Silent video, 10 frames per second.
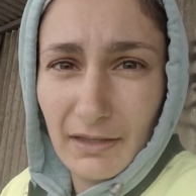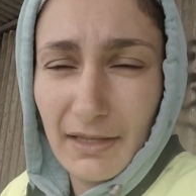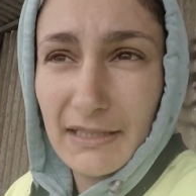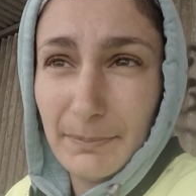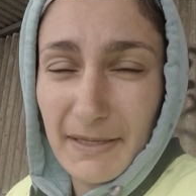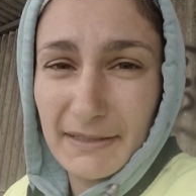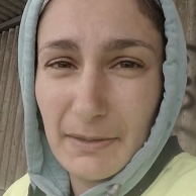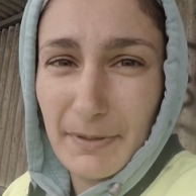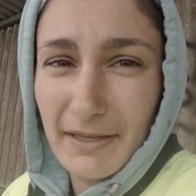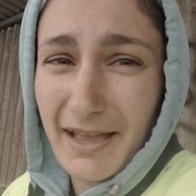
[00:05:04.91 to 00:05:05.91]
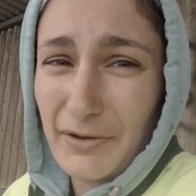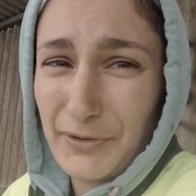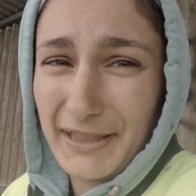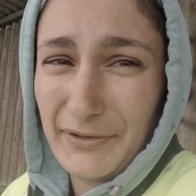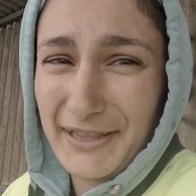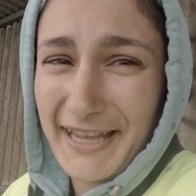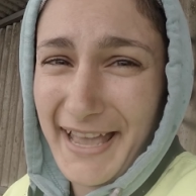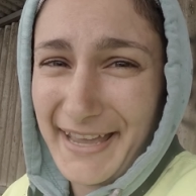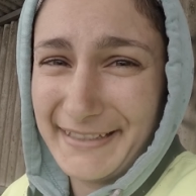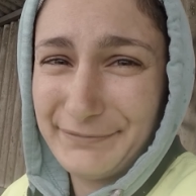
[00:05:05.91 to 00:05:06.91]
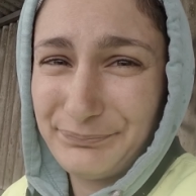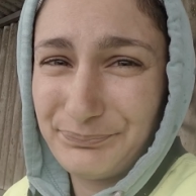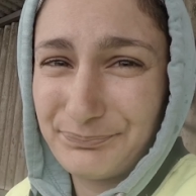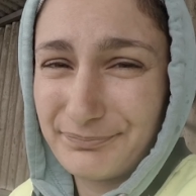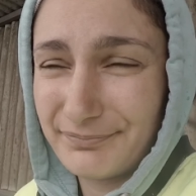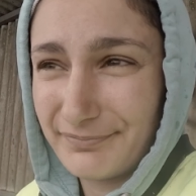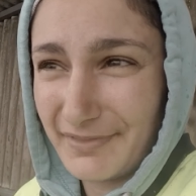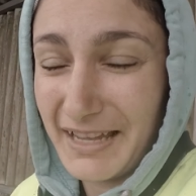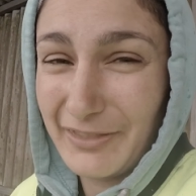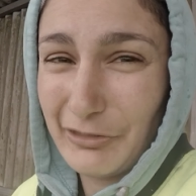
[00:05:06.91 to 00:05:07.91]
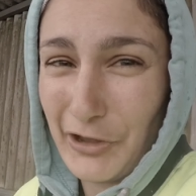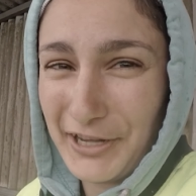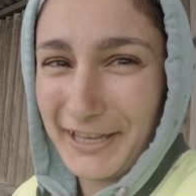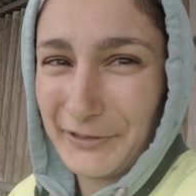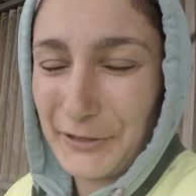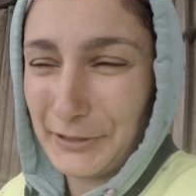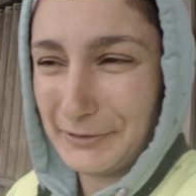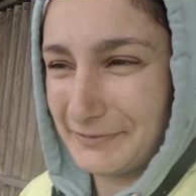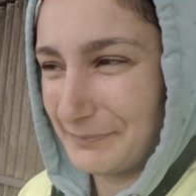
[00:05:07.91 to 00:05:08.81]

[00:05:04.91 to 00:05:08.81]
This bit's the bit I really, really hate. Loading it on.